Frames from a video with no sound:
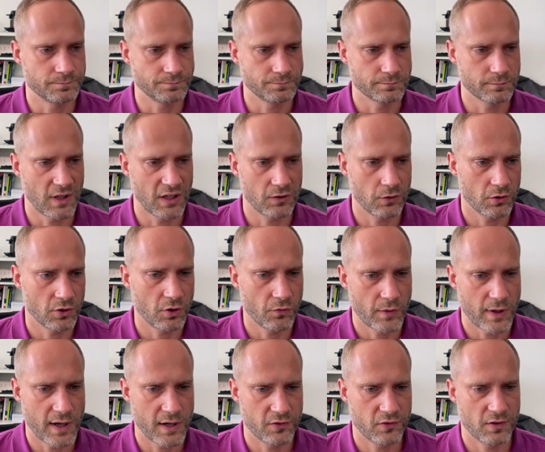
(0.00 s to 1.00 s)
But
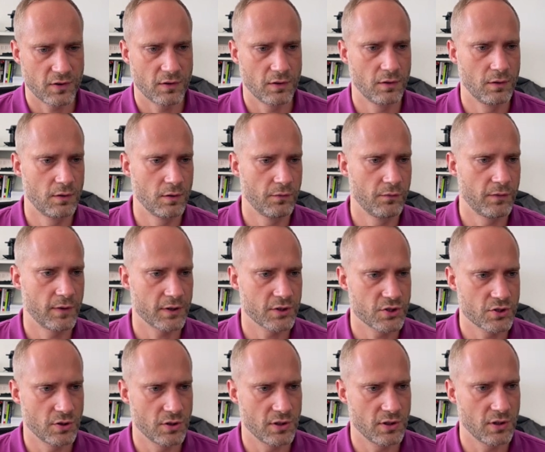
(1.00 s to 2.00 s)
otherwise, the
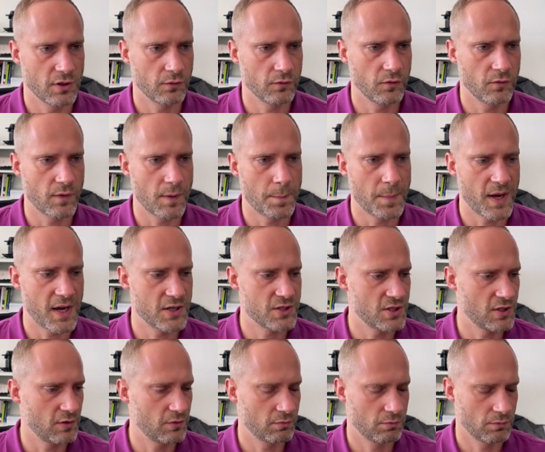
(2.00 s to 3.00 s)
functionality of the web page
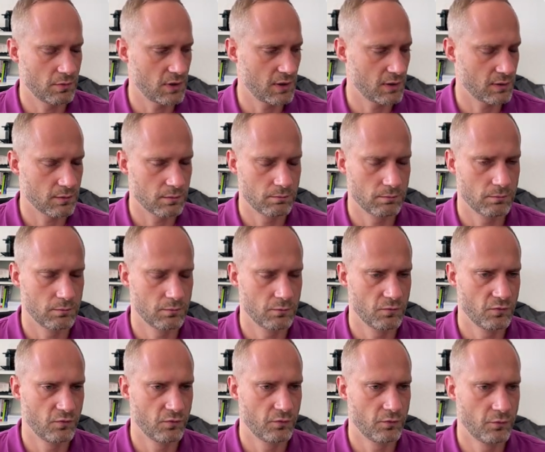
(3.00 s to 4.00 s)
is like
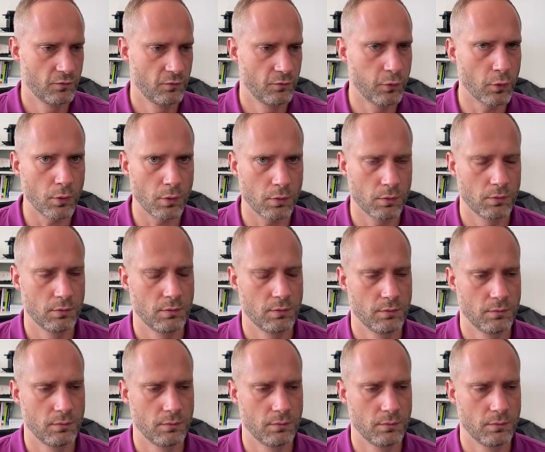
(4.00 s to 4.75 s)
full.